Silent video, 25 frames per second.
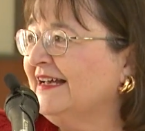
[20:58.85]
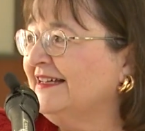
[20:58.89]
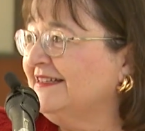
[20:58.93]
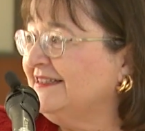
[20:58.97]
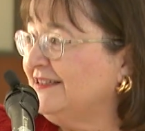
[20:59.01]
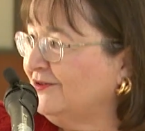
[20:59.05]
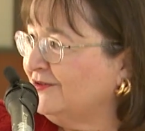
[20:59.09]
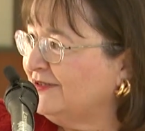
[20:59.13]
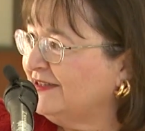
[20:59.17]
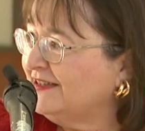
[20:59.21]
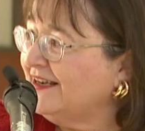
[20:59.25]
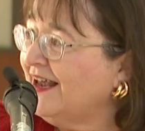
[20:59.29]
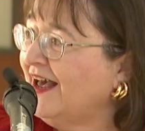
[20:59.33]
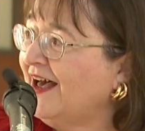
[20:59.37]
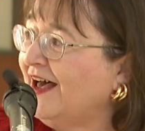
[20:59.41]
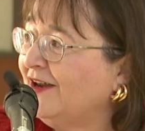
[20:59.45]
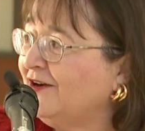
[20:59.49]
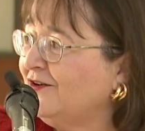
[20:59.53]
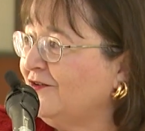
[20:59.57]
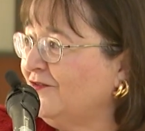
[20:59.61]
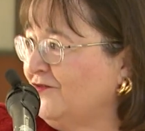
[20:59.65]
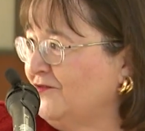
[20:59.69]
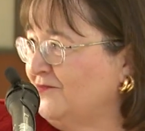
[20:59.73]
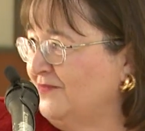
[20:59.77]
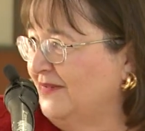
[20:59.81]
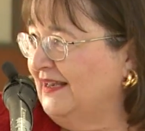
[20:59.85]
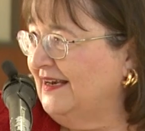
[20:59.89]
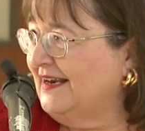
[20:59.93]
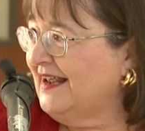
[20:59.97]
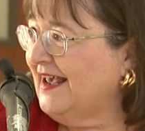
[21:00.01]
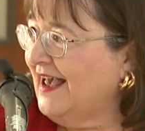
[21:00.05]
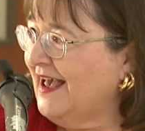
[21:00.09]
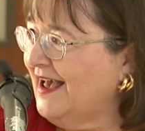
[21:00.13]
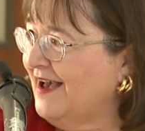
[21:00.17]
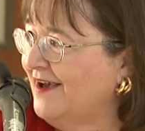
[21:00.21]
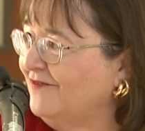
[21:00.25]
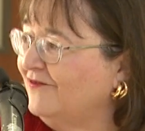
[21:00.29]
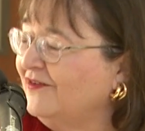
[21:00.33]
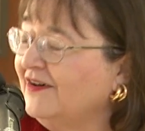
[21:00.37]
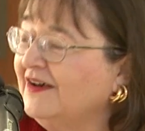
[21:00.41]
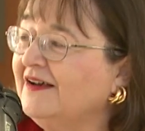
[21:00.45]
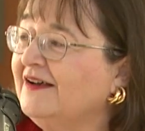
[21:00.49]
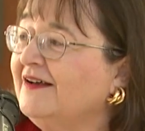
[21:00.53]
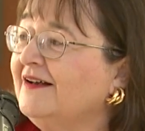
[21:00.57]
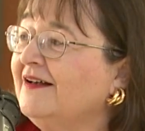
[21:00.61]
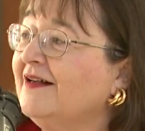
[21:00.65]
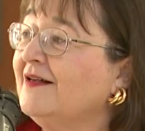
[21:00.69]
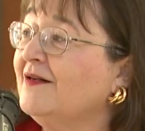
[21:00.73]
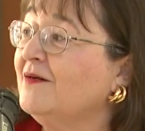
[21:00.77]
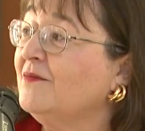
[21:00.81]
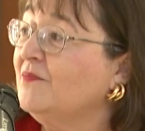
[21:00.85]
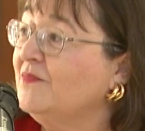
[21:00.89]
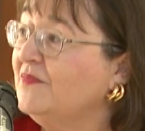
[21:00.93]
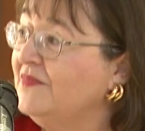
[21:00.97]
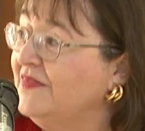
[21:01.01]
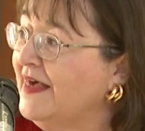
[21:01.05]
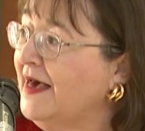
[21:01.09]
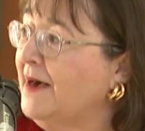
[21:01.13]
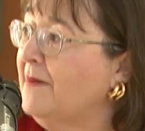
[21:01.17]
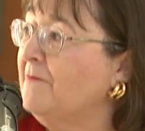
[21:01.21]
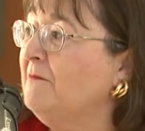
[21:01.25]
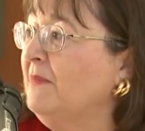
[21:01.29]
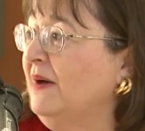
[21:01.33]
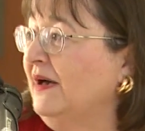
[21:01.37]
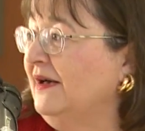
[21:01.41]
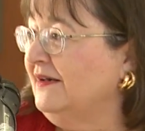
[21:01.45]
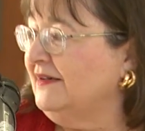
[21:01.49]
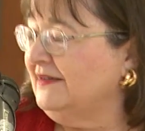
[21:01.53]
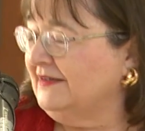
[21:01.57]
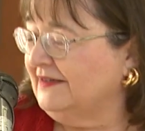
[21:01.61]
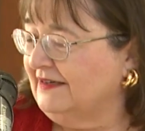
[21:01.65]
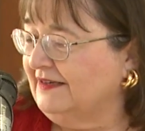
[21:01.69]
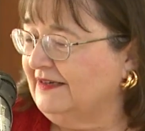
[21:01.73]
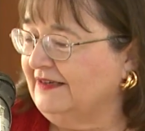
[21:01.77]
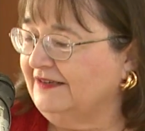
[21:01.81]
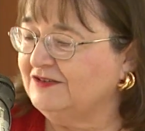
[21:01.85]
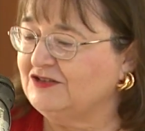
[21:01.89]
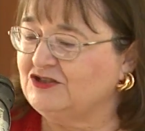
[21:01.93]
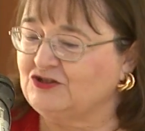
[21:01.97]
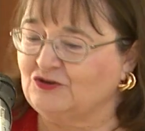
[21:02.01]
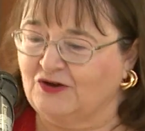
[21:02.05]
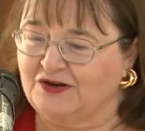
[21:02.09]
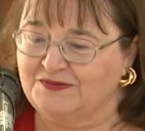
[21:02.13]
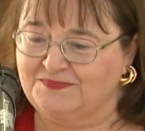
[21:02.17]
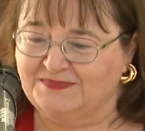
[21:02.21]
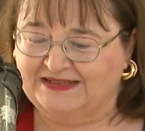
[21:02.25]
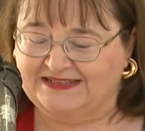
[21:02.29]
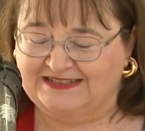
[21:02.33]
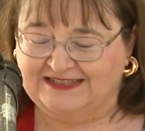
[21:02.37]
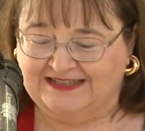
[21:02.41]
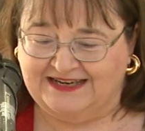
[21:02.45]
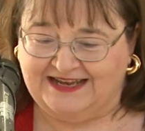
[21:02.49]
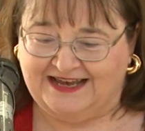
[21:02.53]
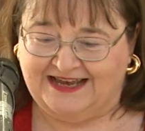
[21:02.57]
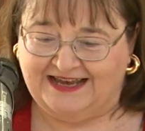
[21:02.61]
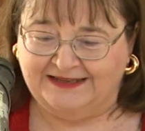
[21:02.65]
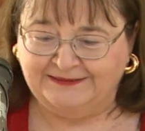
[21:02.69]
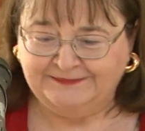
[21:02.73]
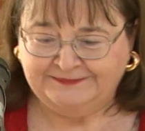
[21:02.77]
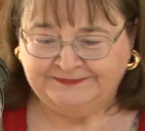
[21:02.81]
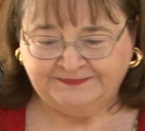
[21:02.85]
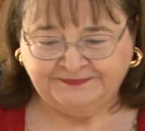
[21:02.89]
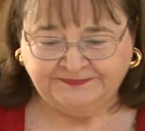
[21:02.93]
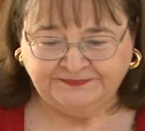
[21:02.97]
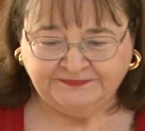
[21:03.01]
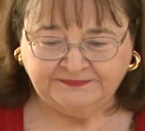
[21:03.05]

And so it's an honor for me to have them uh, join me today.